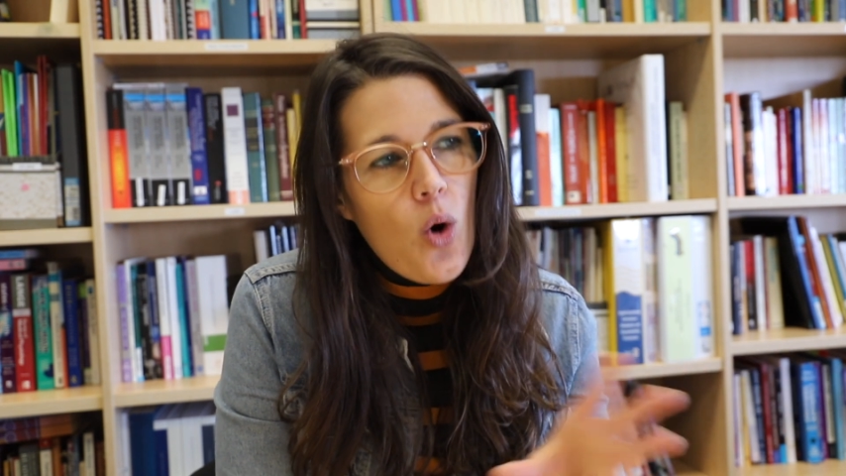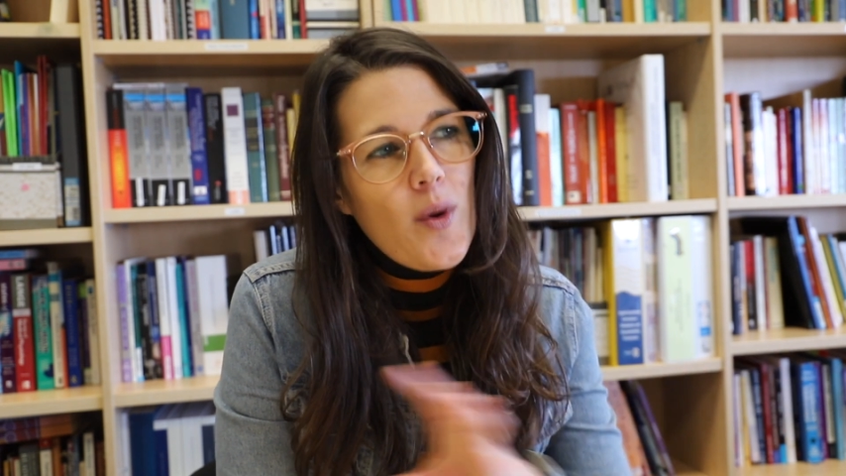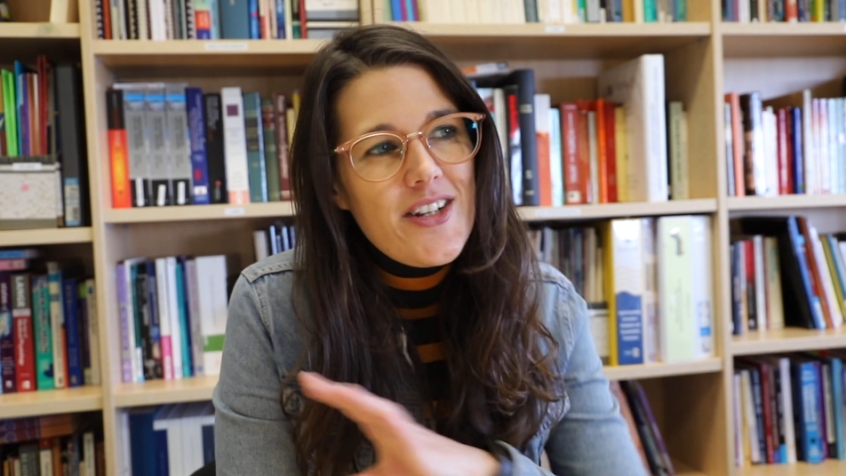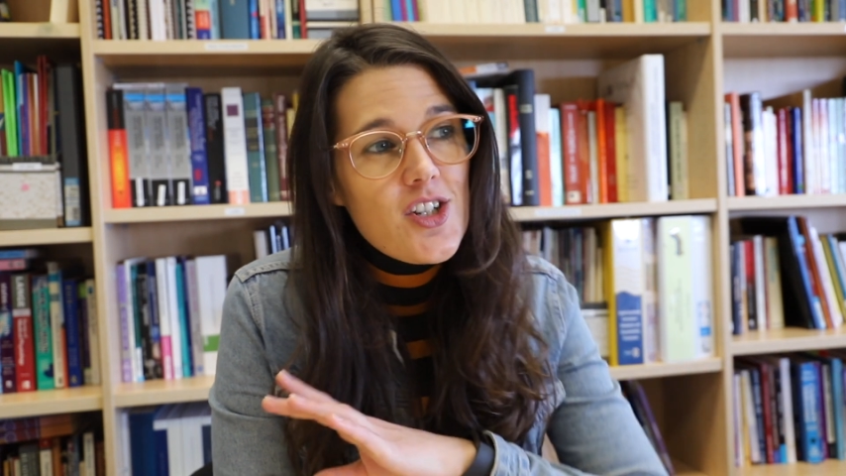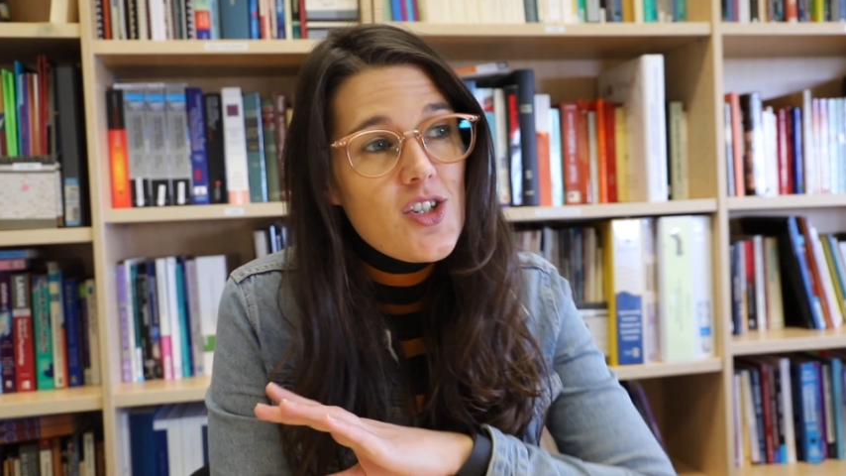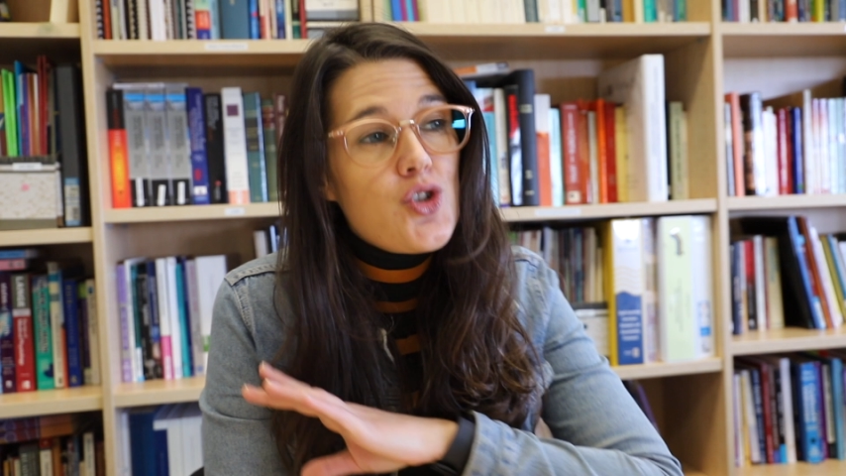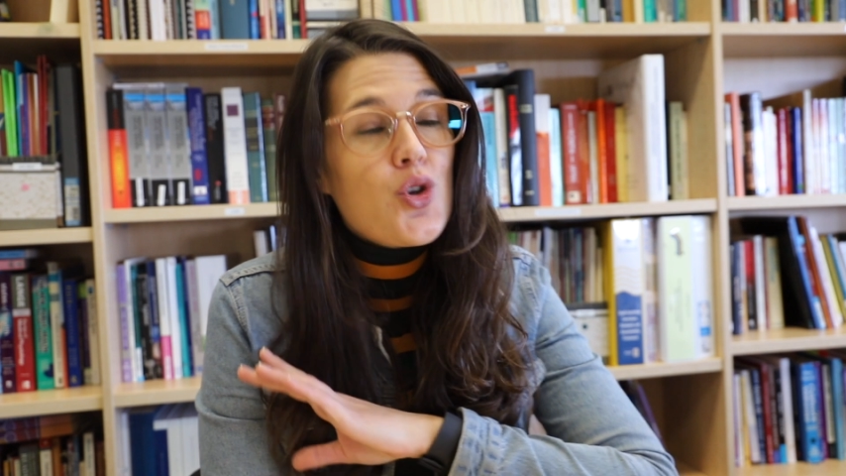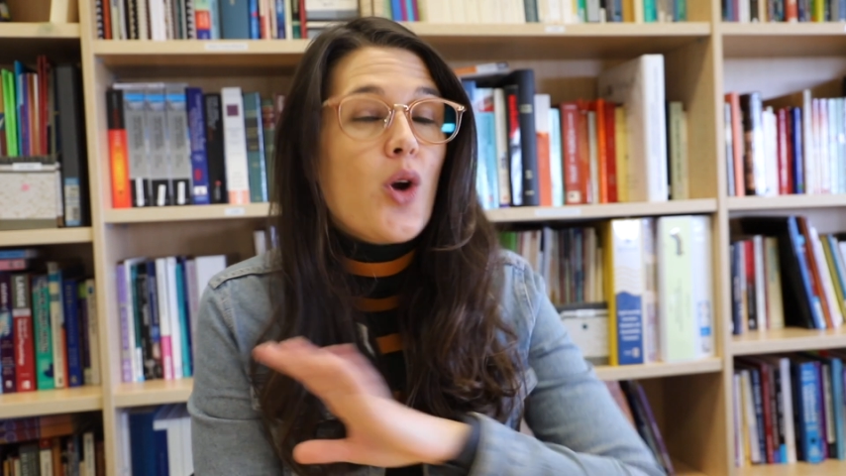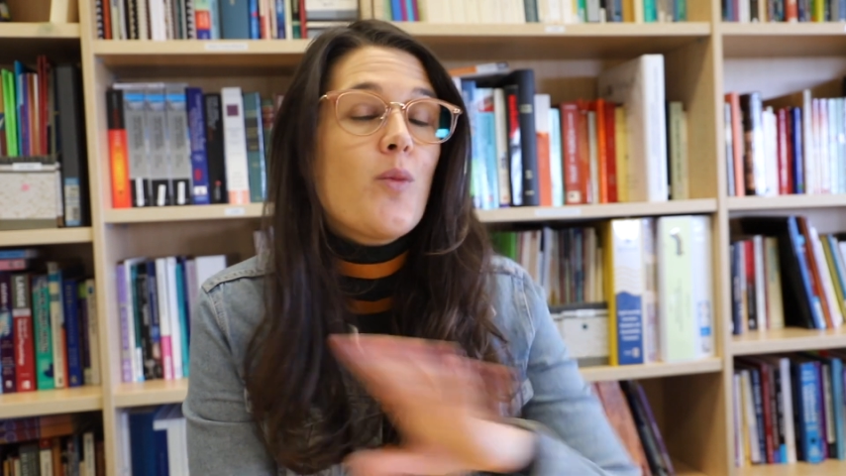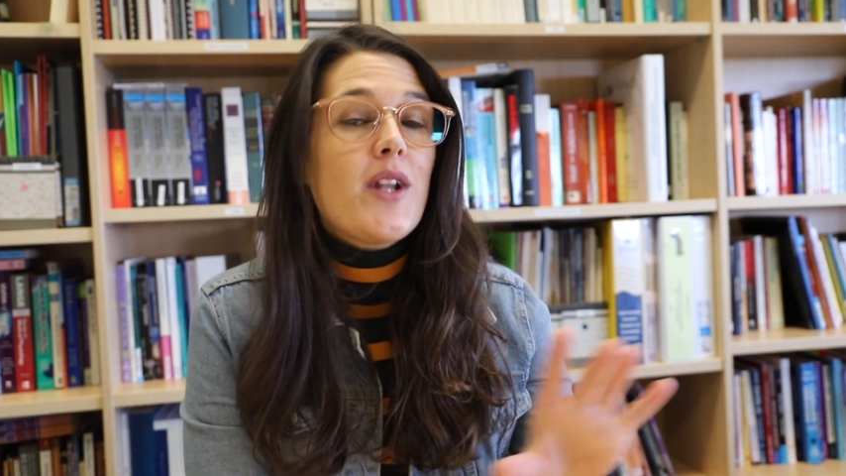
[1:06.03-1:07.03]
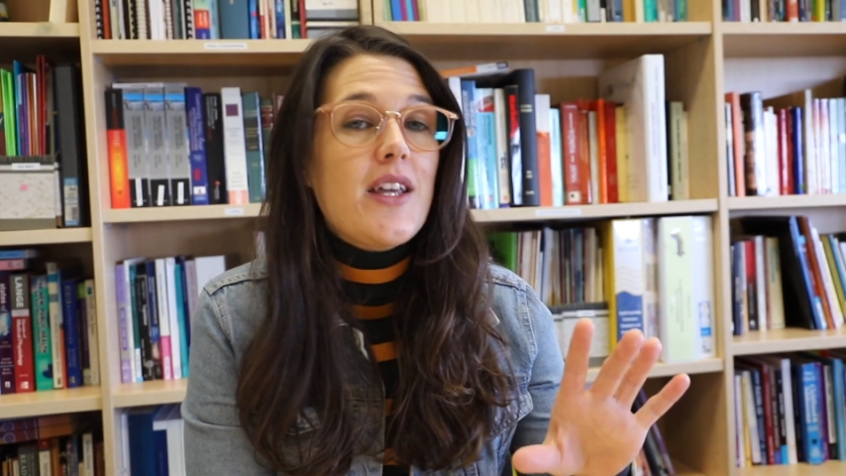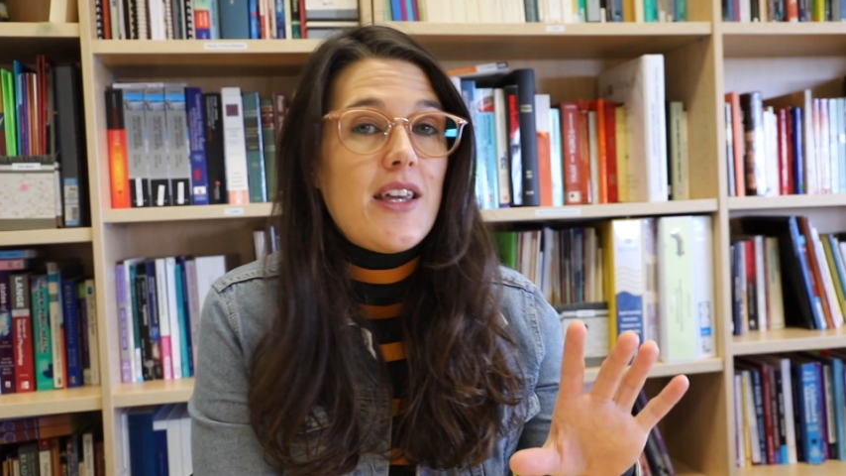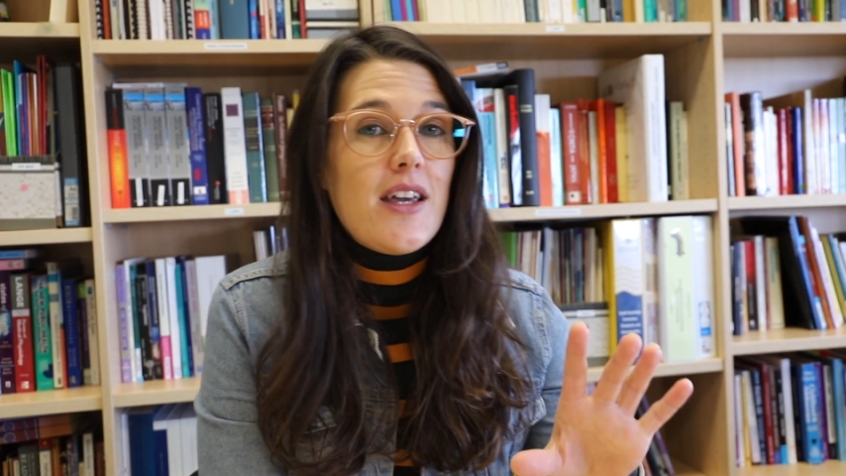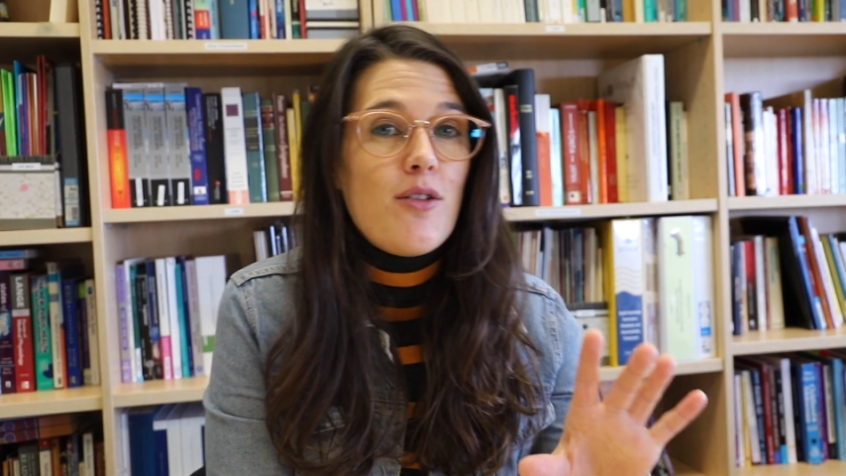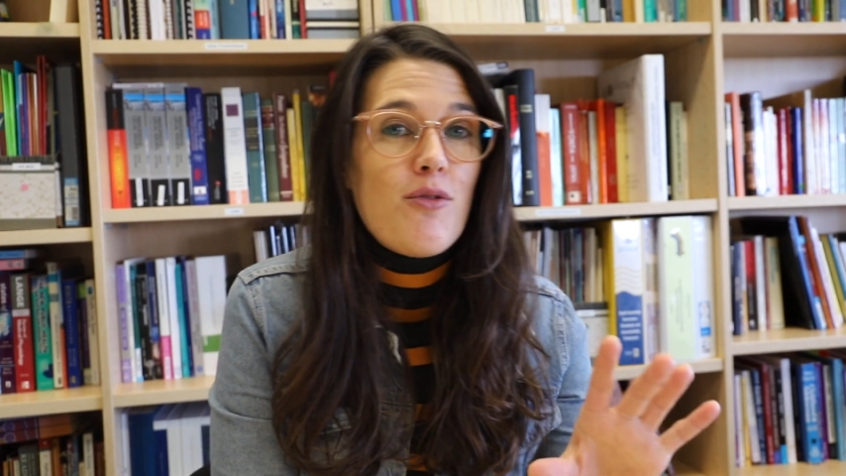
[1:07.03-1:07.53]
we just don't want to
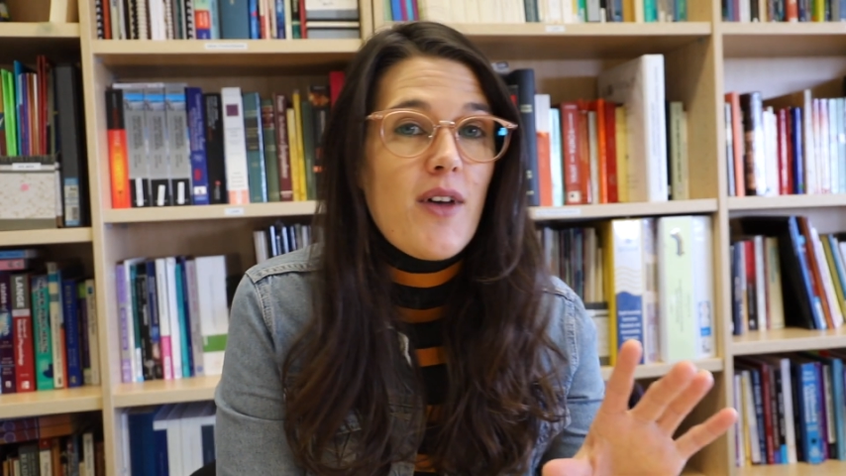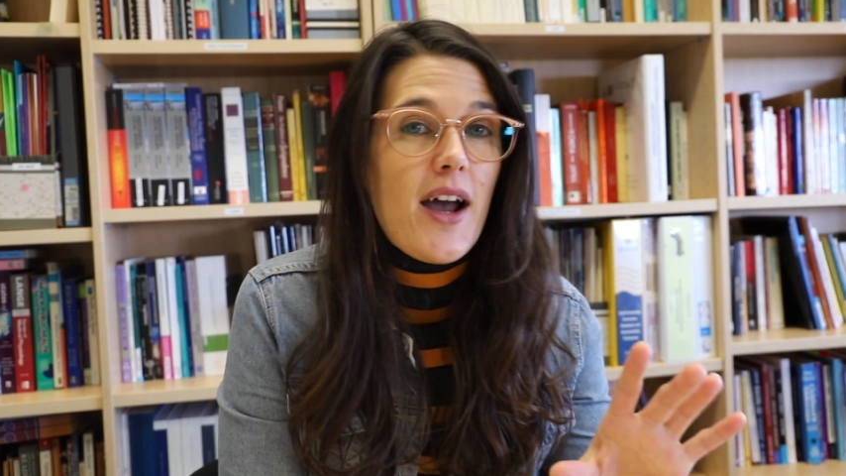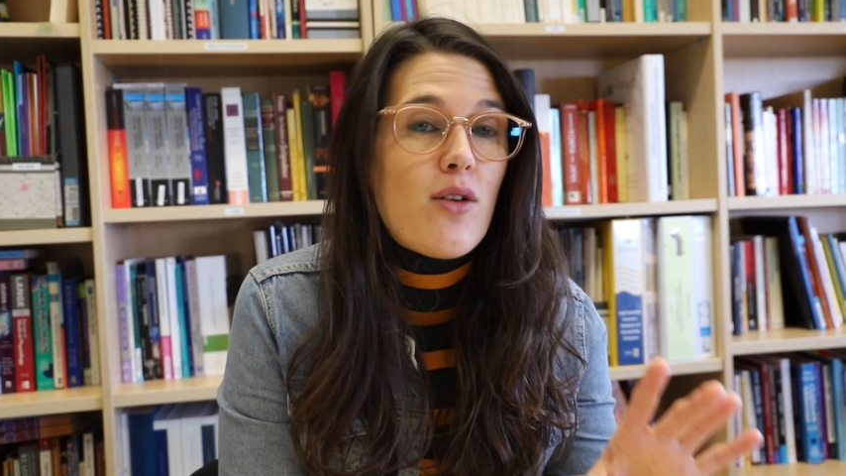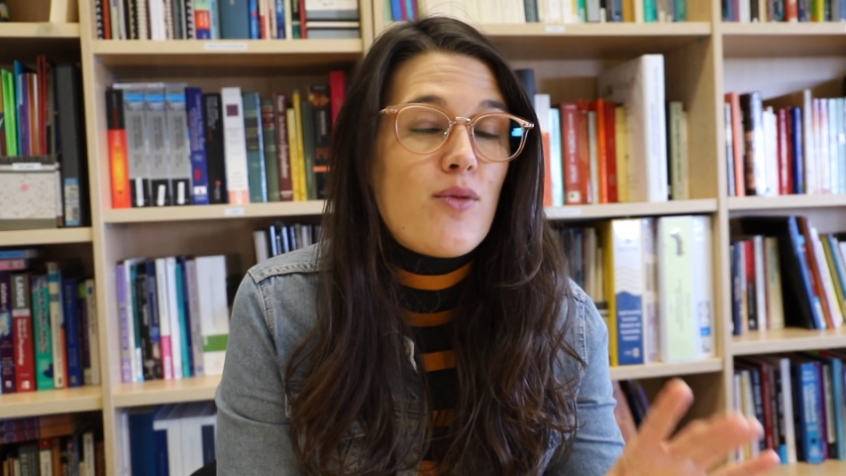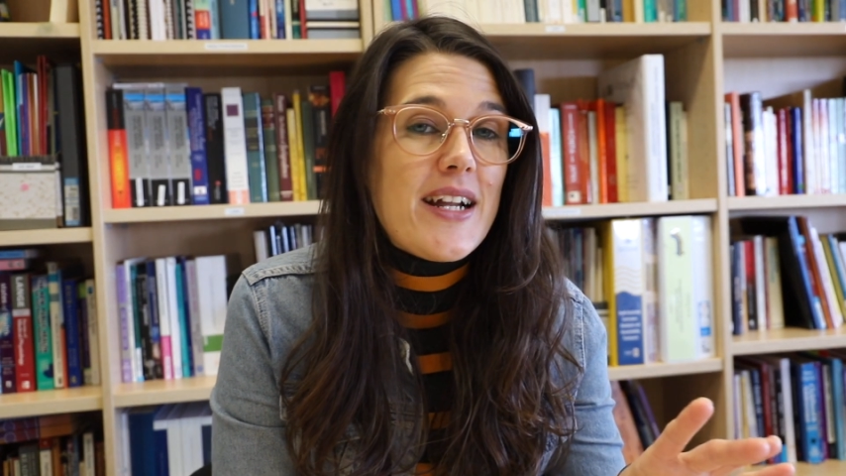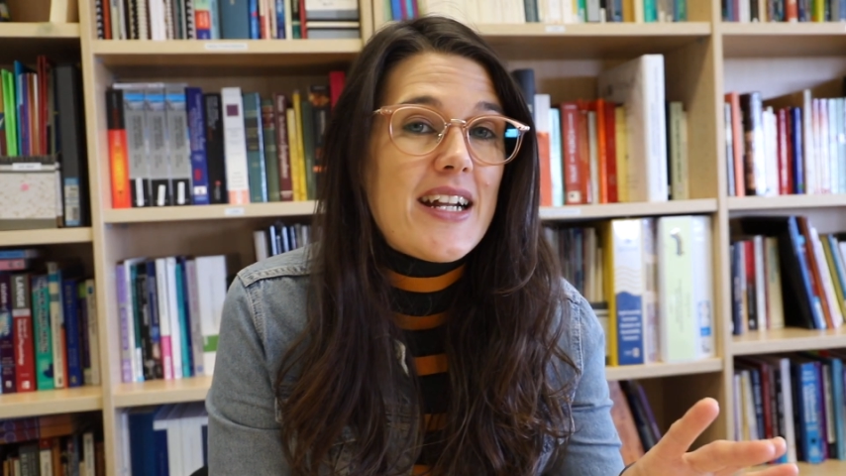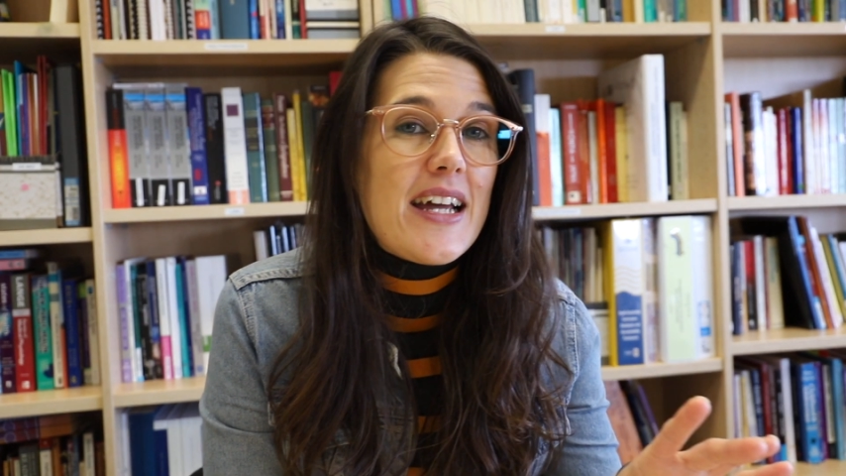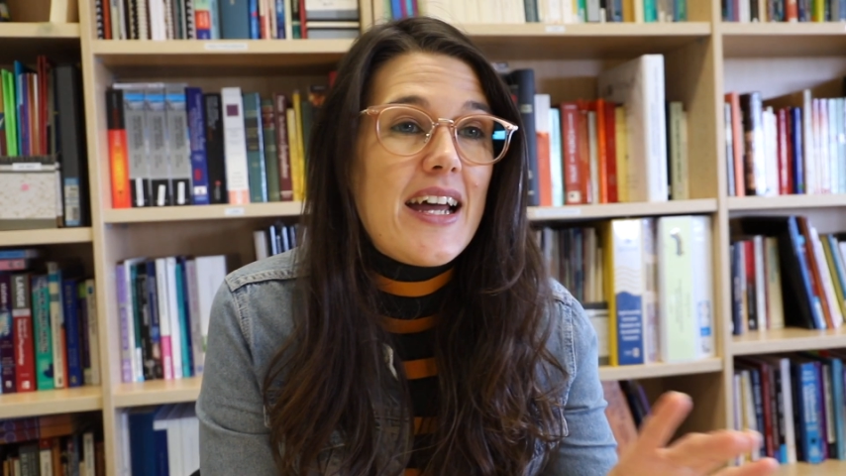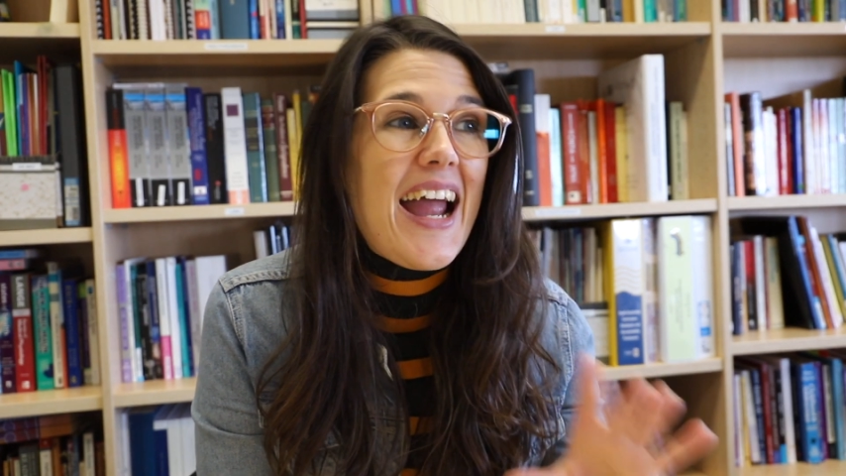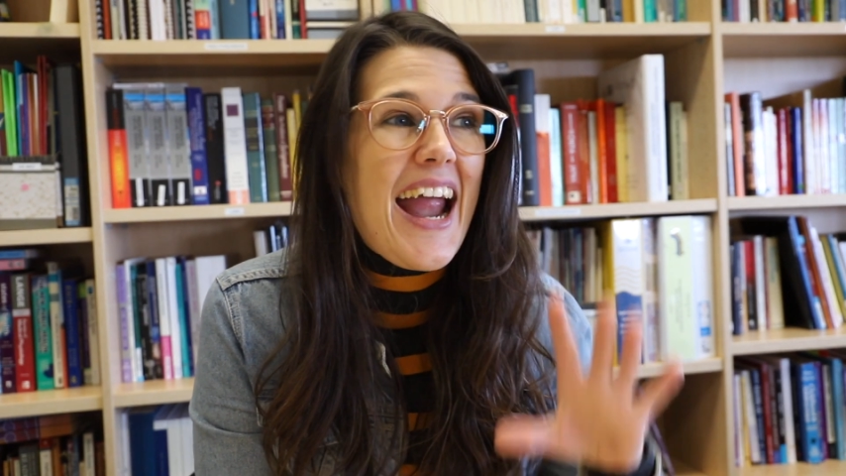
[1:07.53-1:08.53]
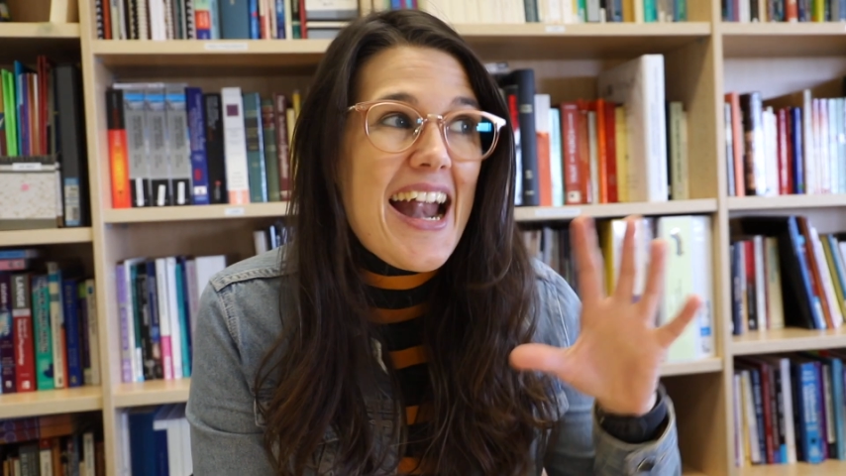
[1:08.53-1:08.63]
give our reader